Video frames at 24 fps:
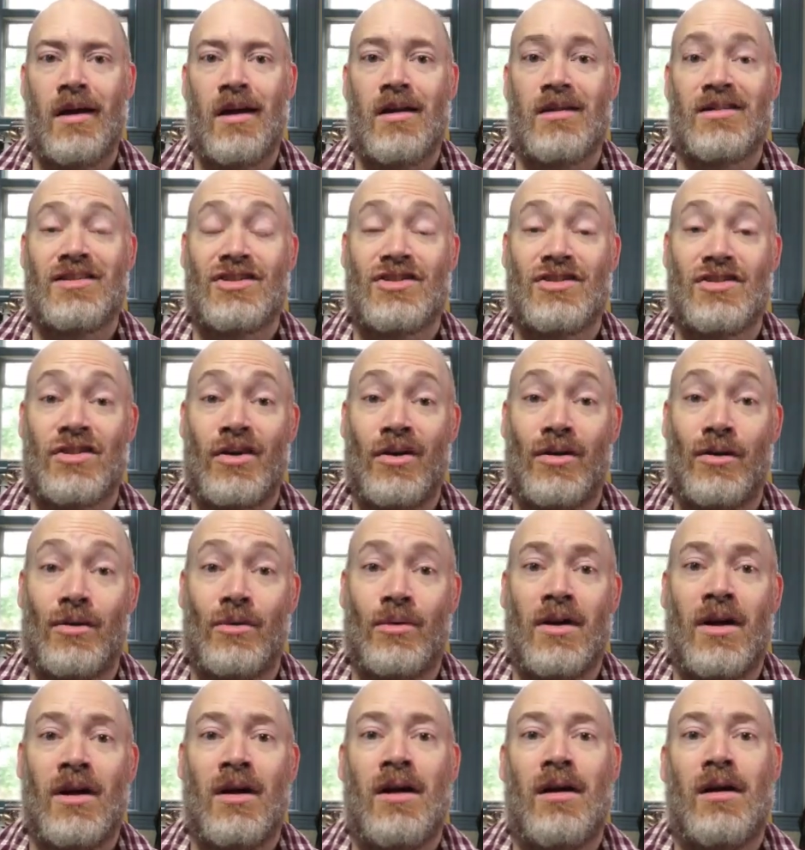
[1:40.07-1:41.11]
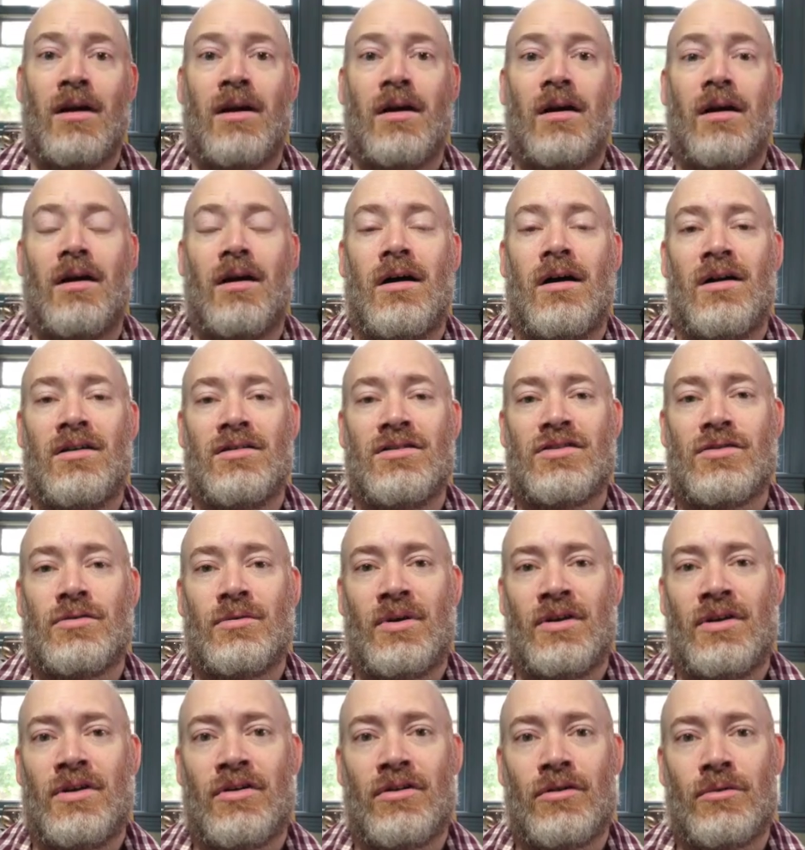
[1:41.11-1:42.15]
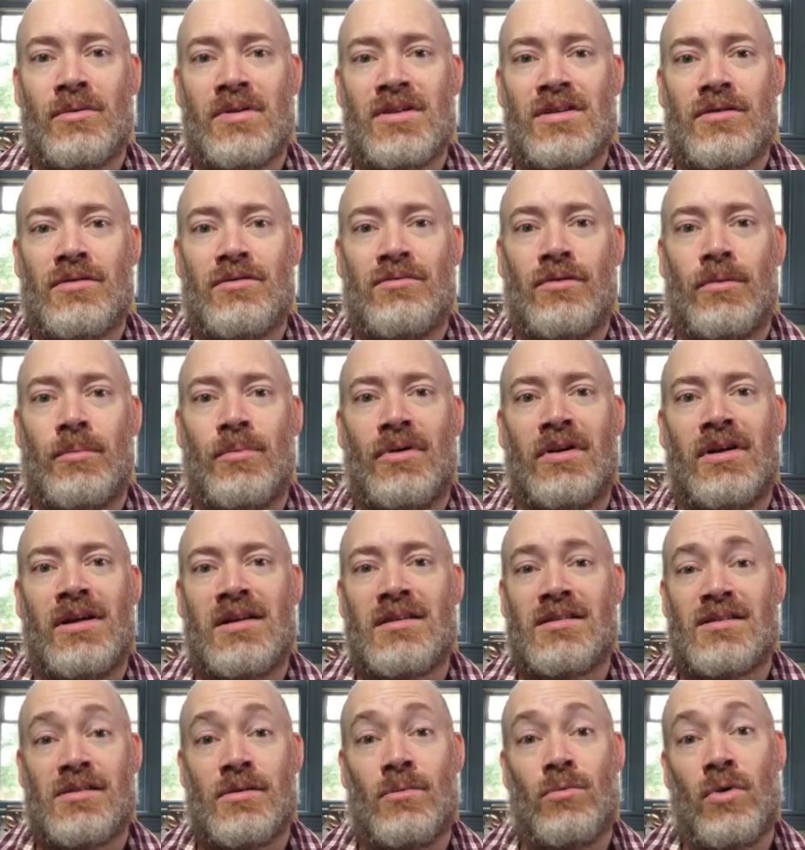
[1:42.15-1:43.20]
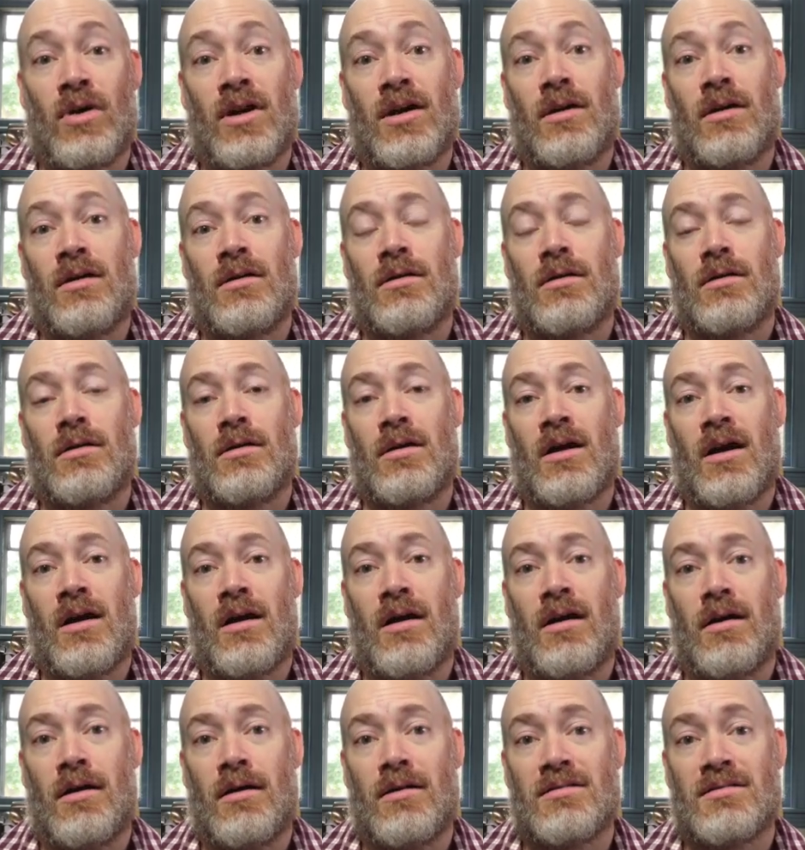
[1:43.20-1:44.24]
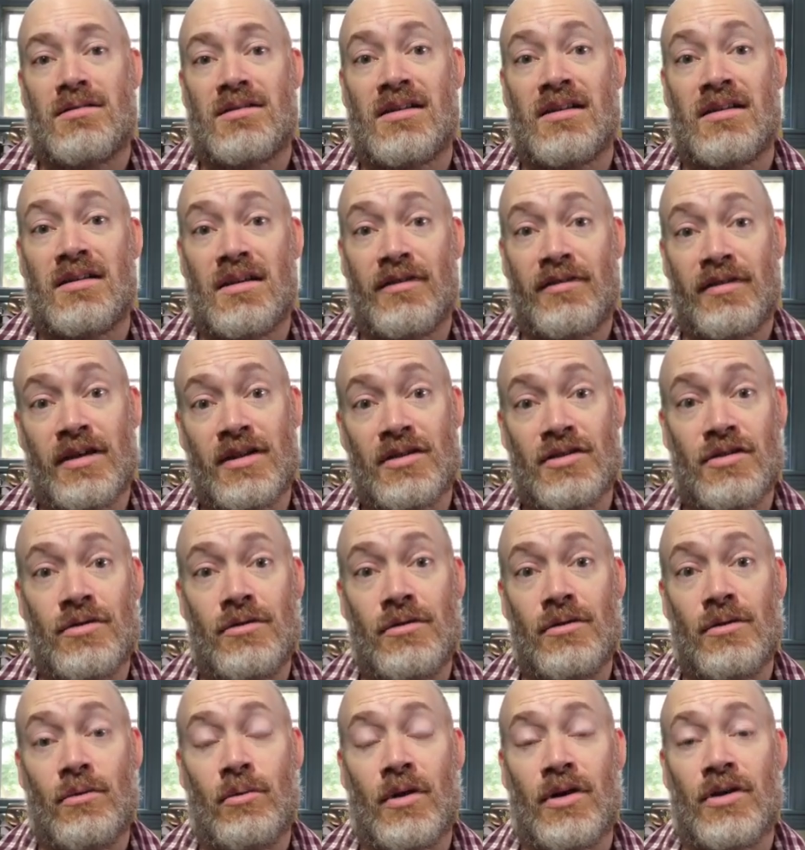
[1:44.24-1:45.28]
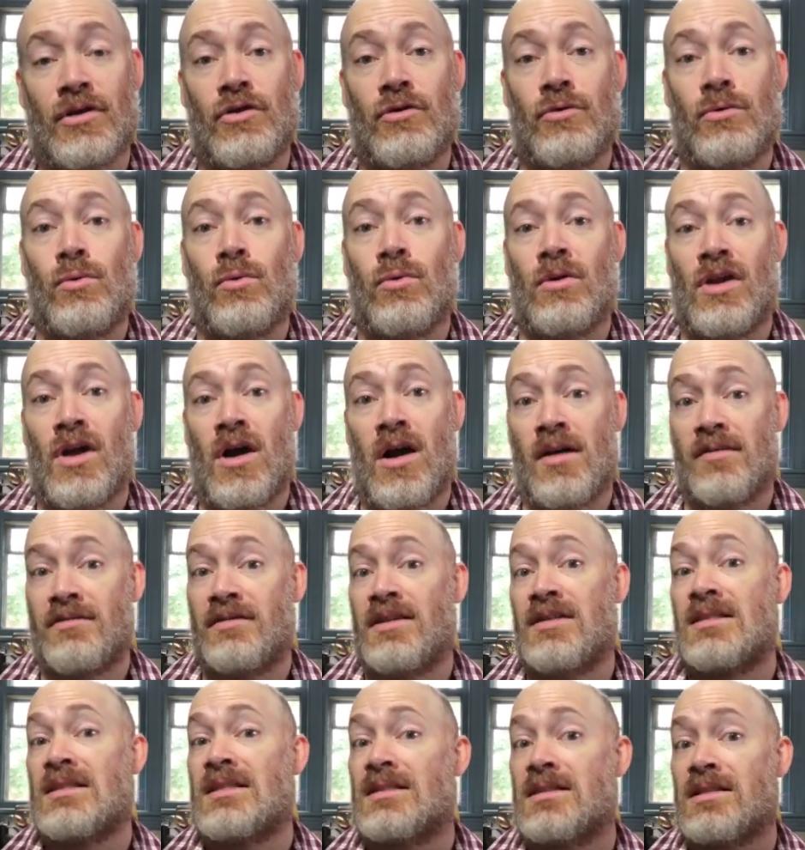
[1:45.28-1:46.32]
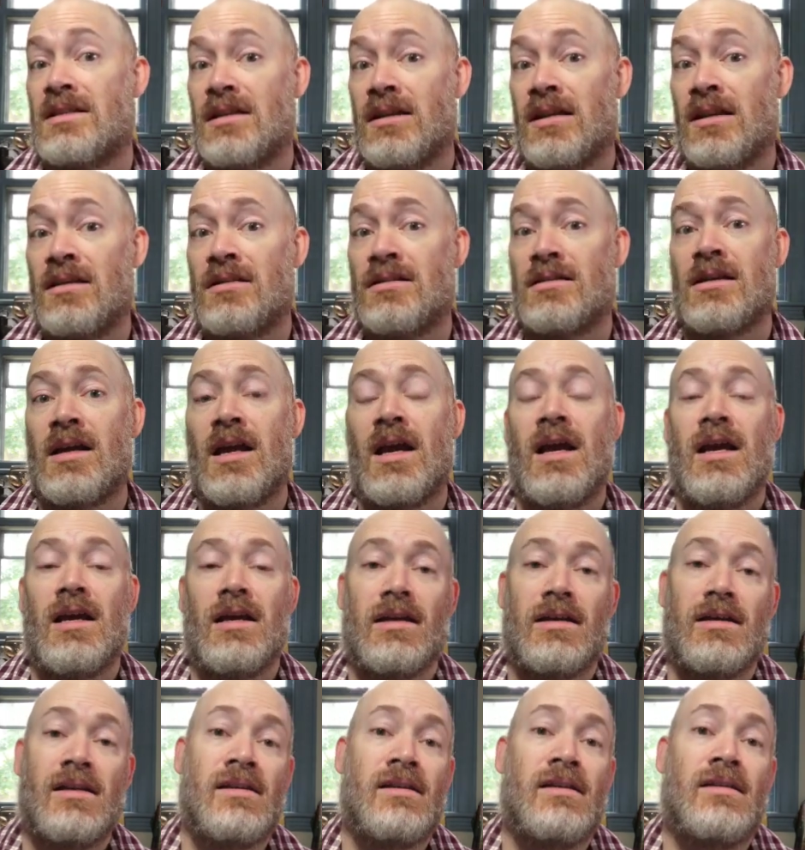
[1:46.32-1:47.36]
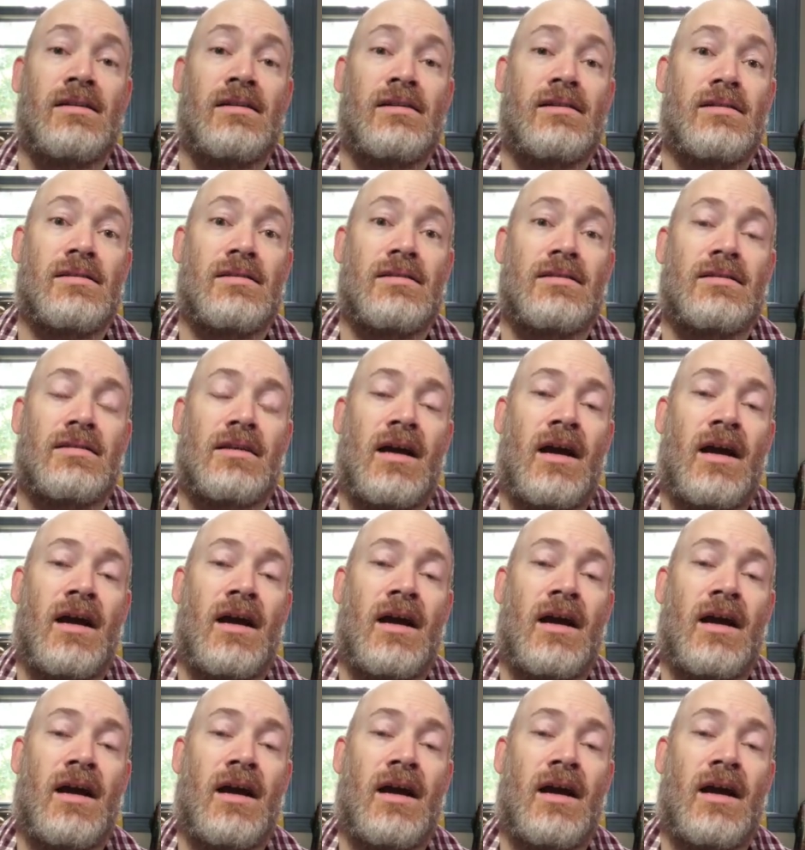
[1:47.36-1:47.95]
So also another reason for putting it somewhere significant to you, where you will often see it, is